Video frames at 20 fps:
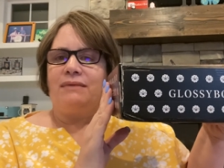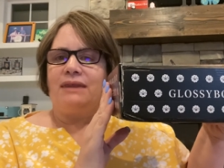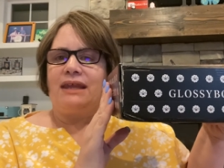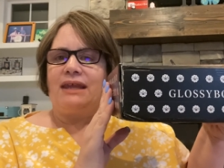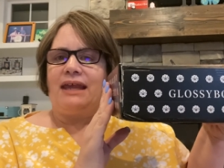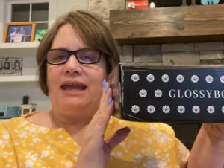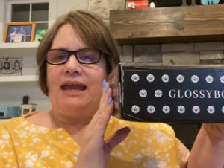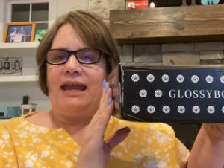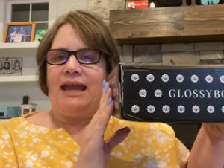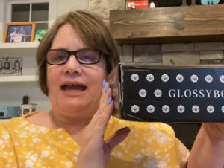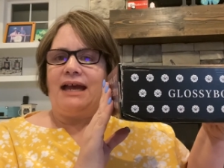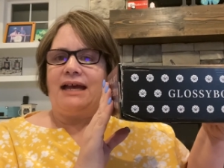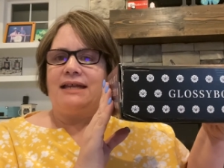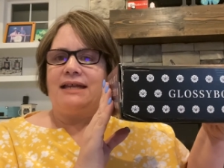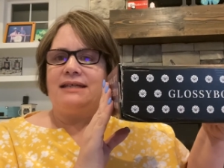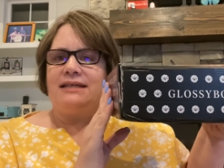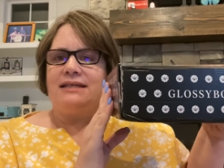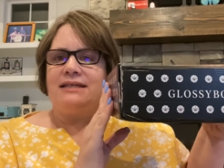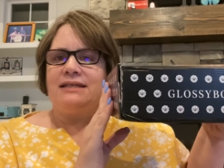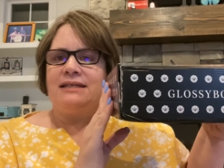
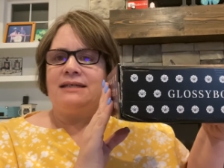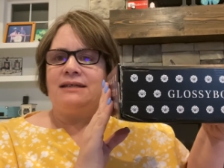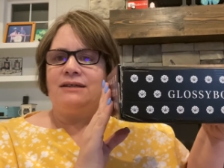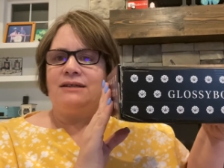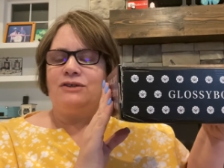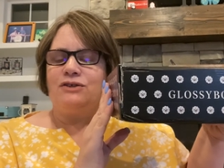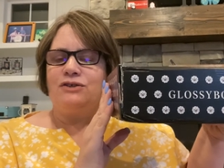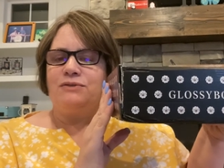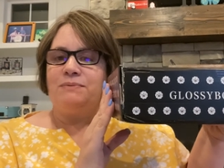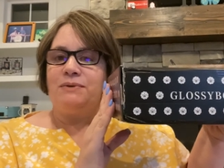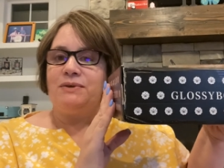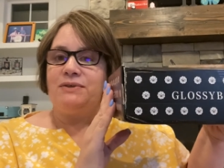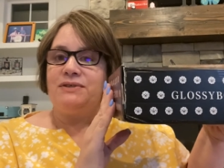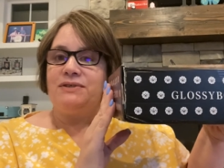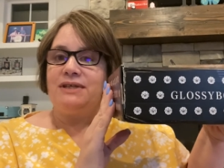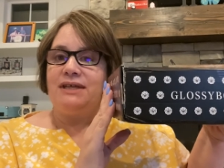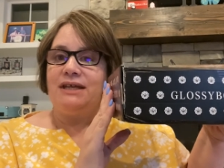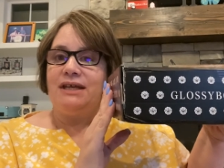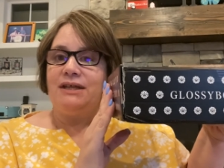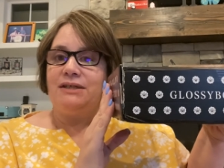And you're supposed
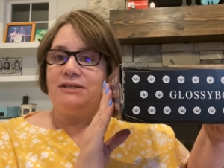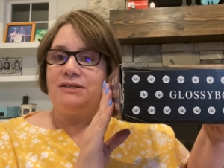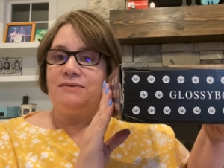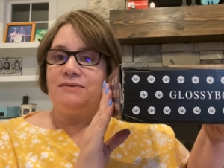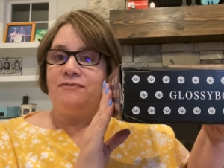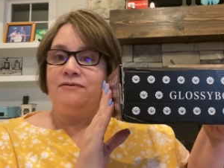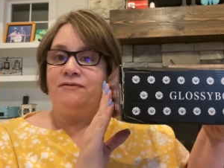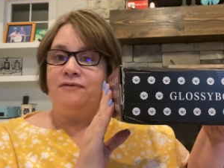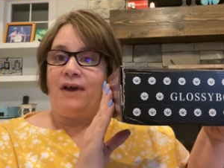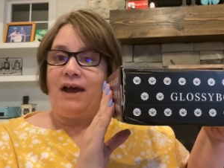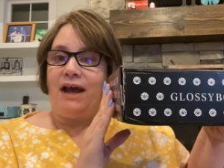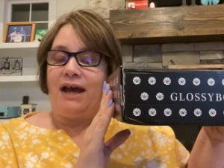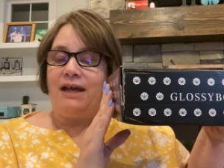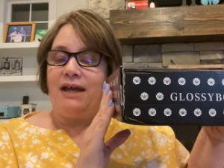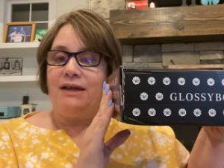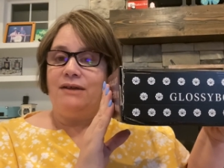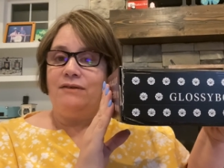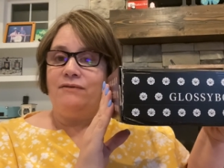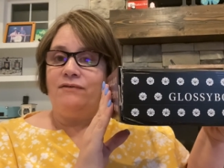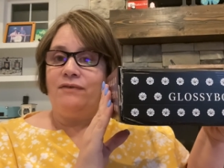to get
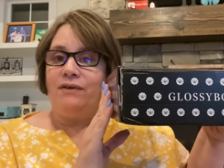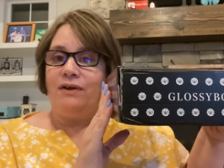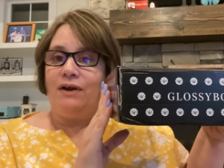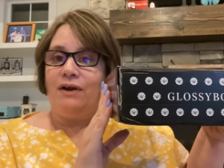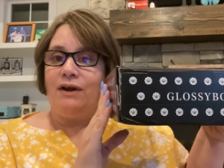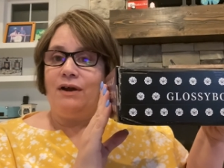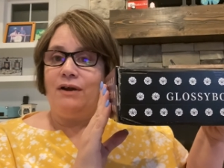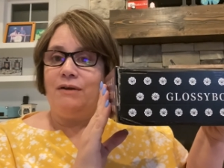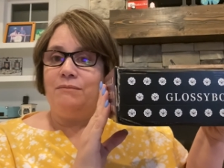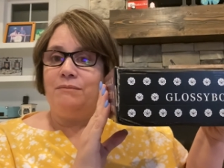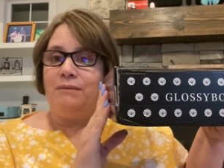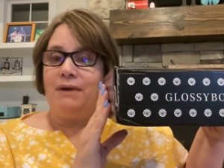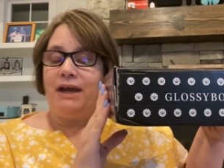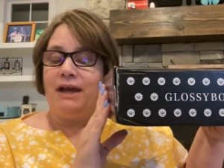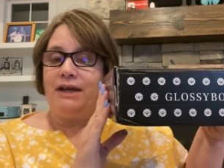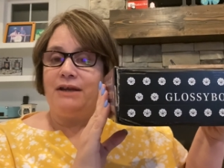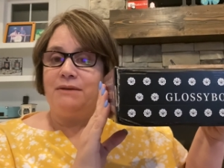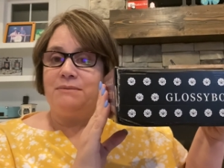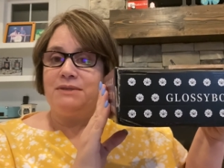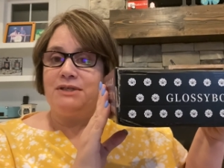5
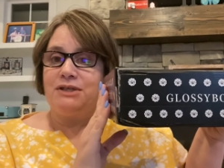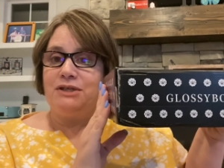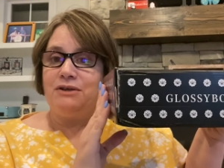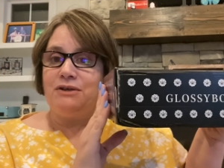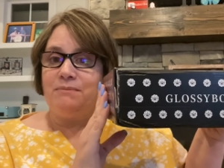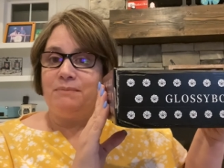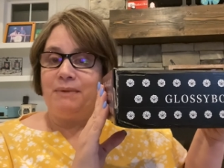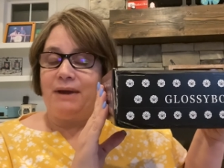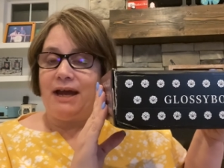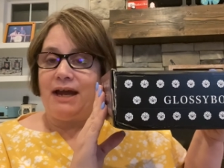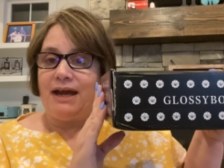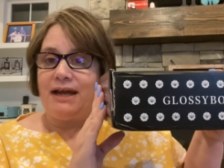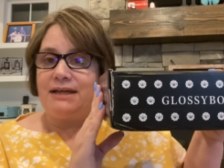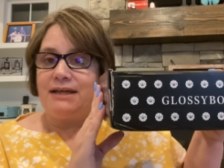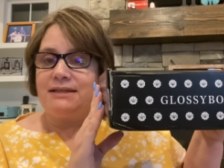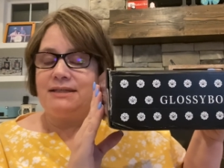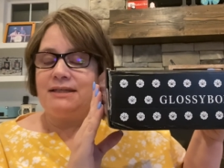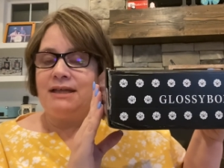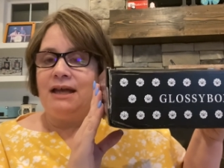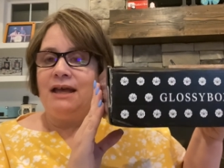items in your
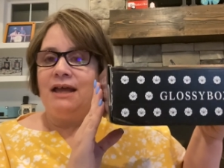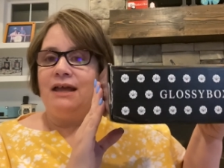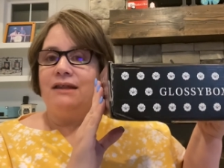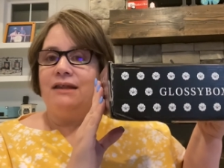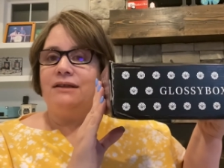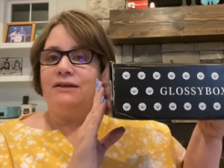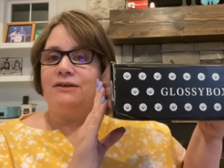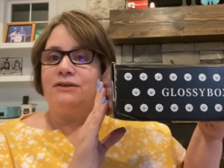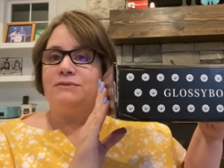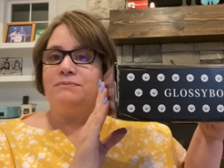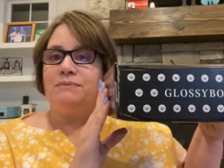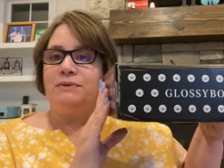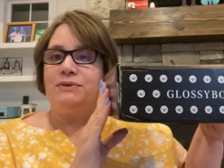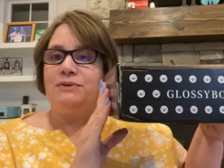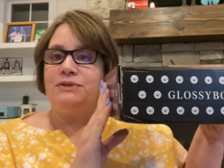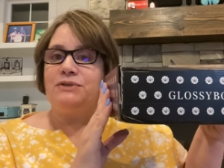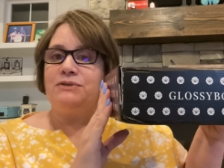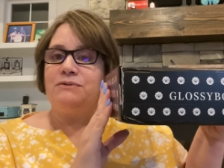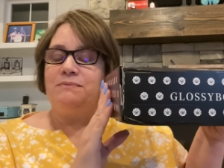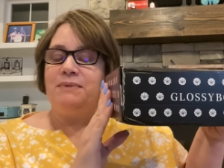box. They're
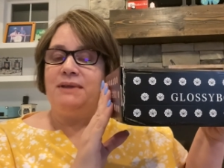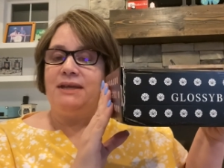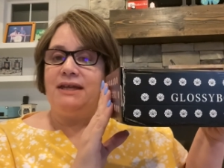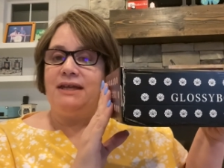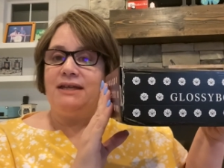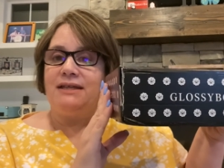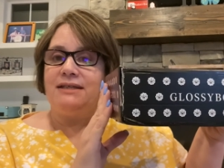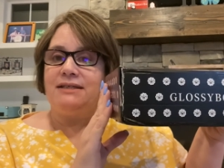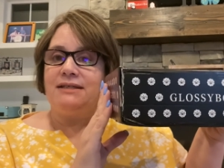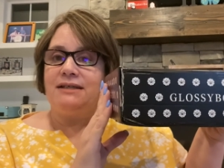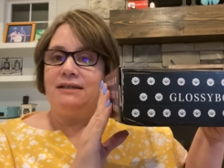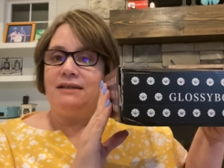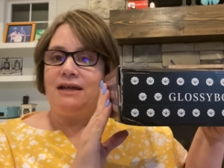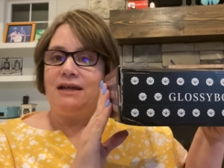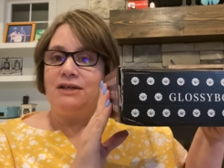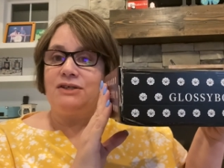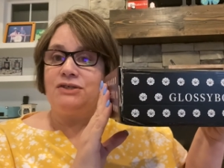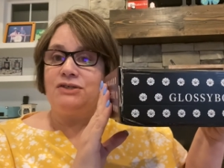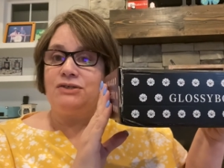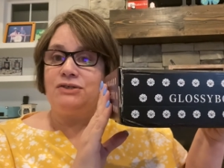supposed to be
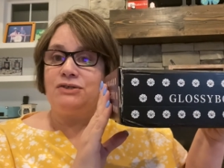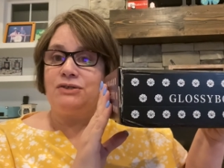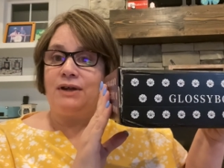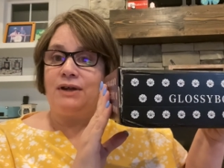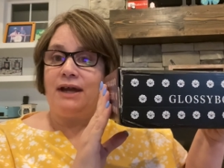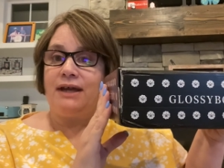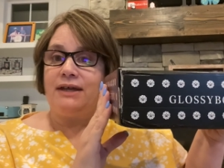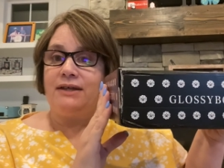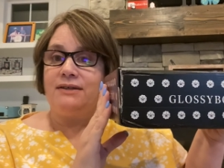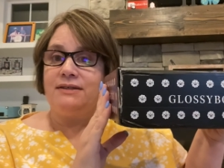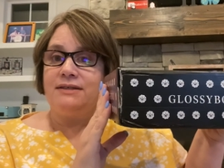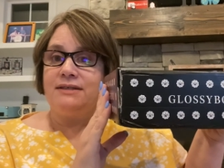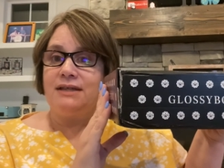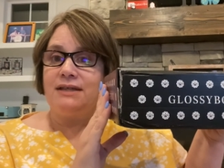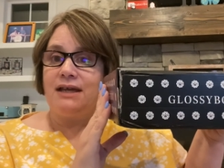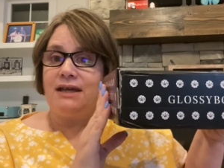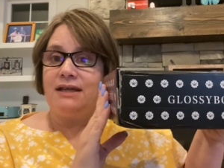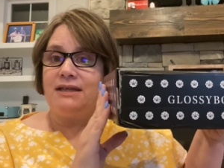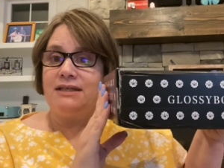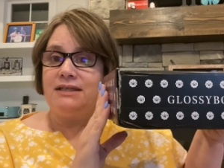deluxe trial
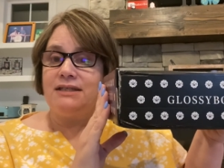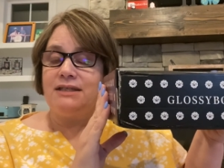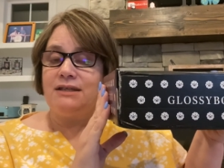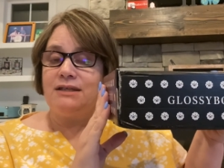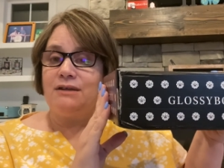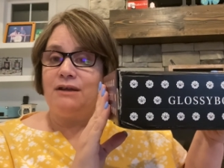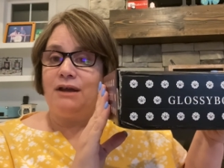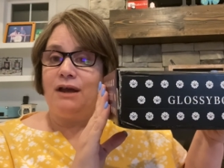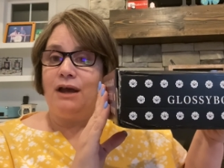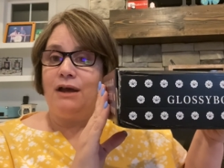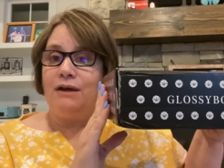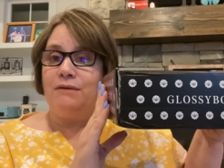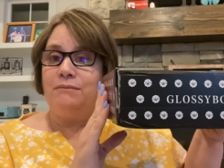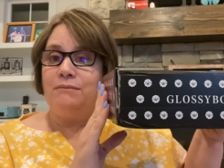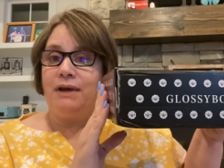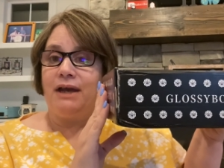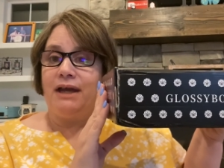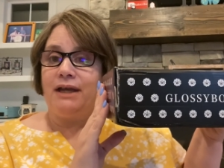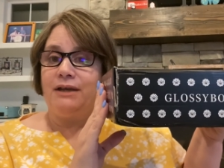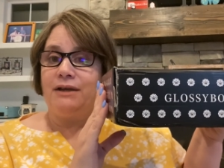size
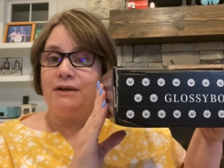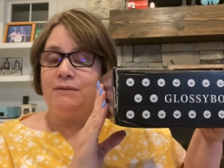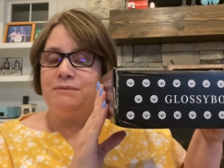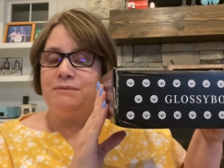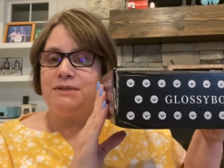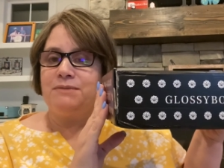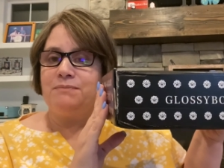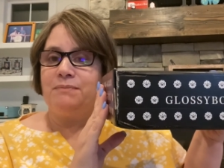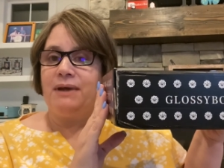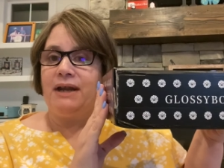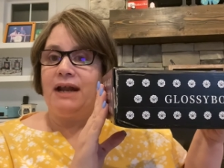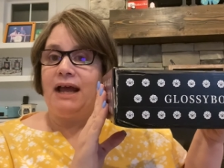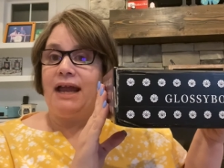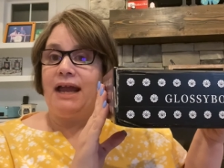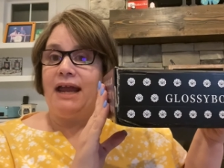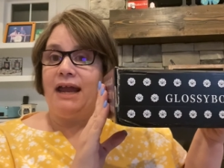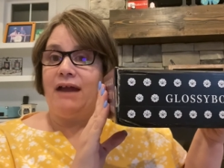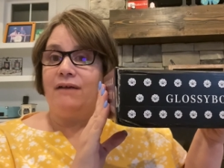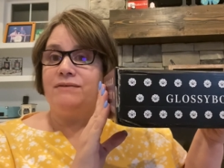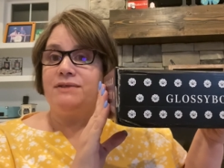items, but I
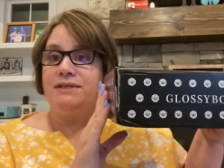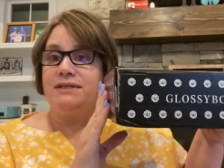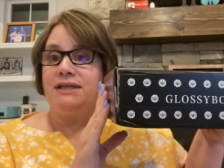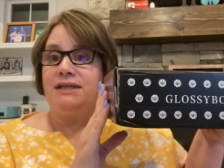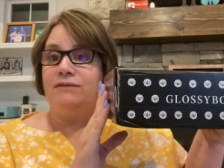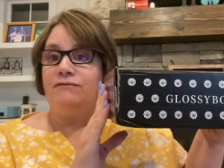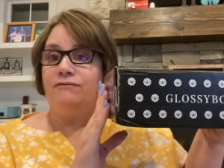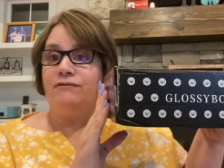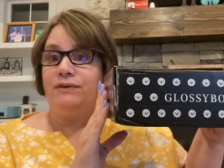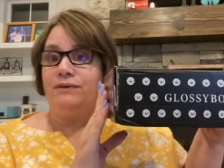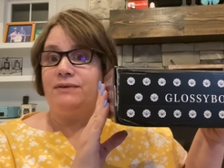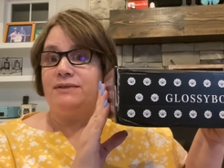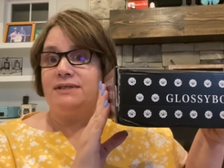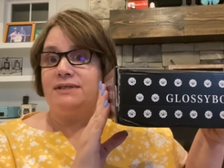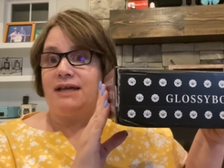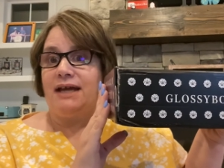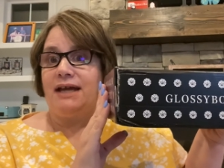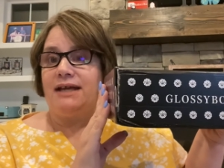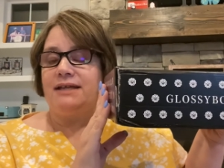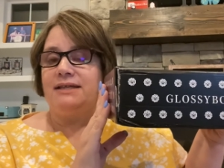have seen full
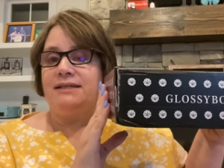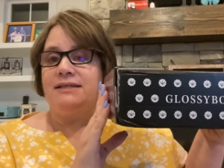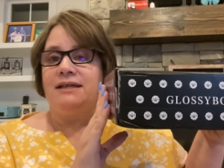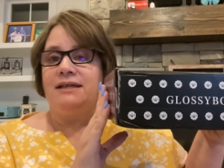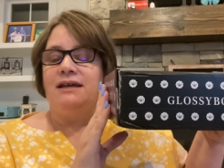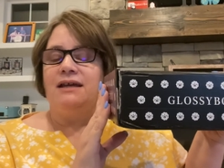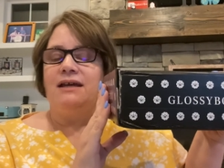size.